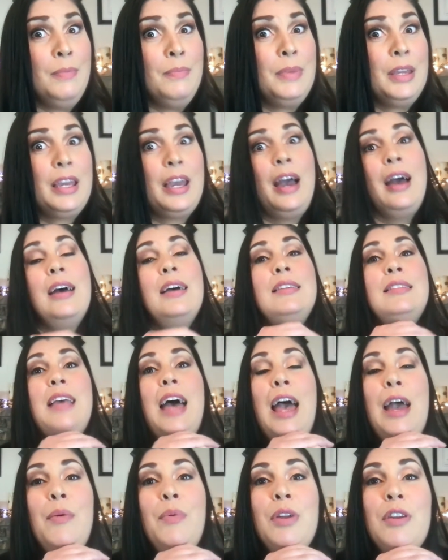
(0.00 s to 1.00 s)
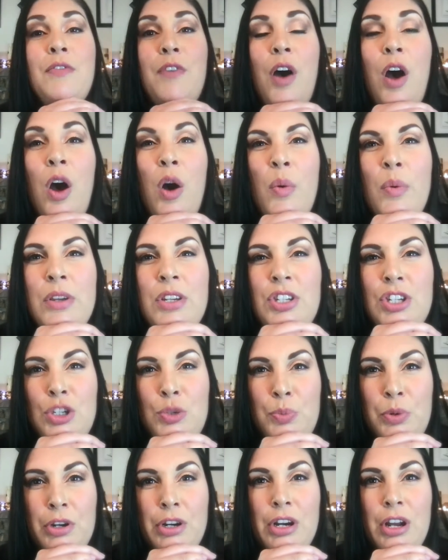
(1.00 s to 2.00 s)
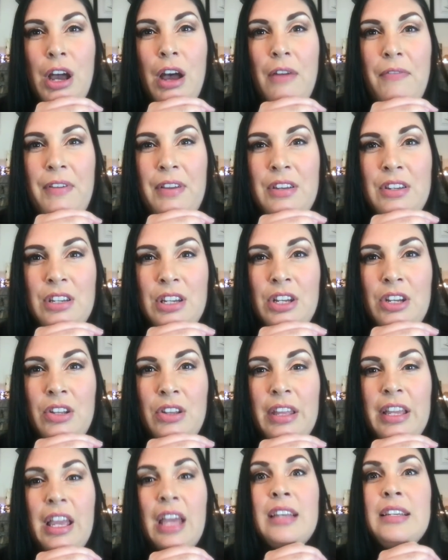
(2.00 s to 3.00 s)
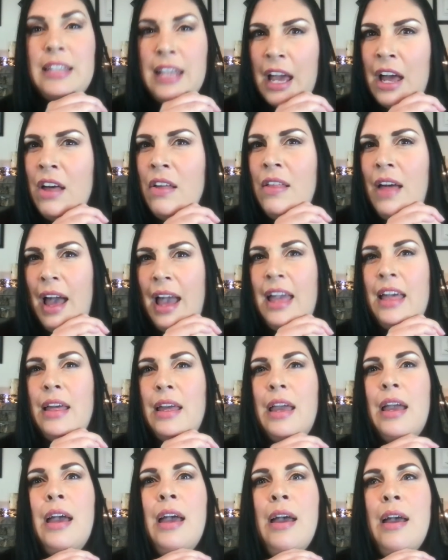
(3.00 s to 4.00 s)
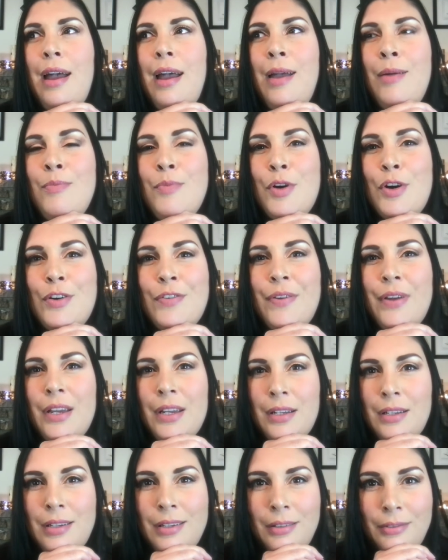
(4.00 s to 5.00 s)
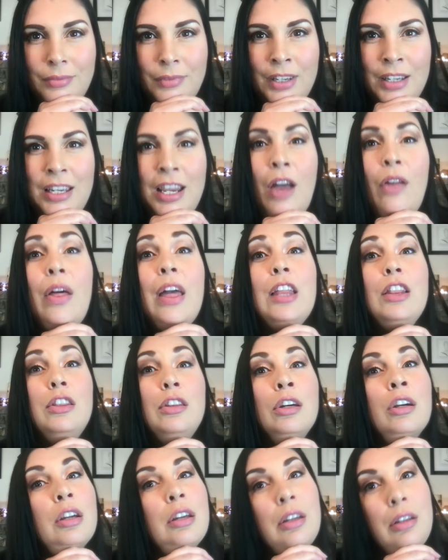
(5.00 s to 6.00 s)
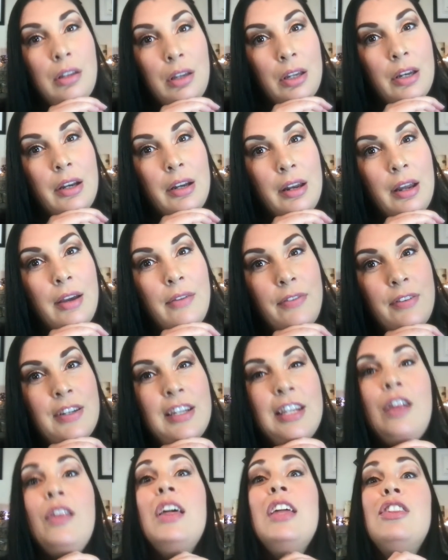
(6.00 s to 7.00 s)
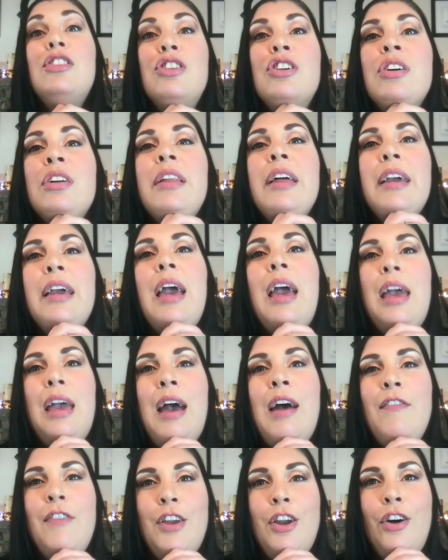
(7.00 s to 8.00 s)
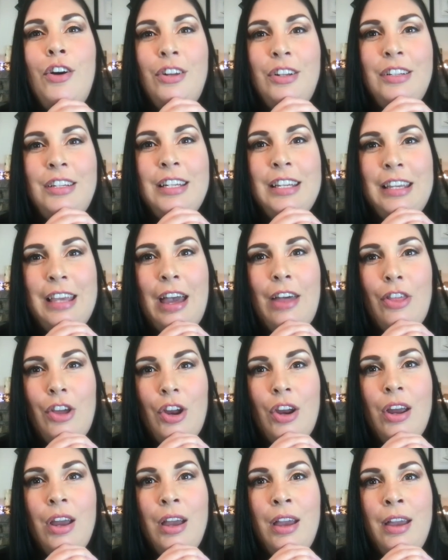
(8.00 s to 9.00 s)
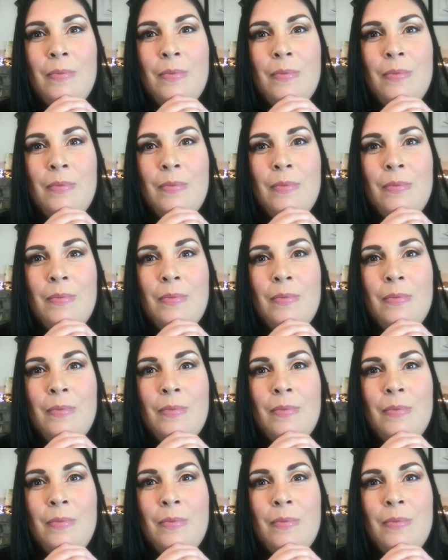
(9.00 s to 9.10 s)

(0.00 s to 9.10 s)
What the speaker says: Because I would have always just put it off until I am perfect, until I look good enough, until I look like I have it all together.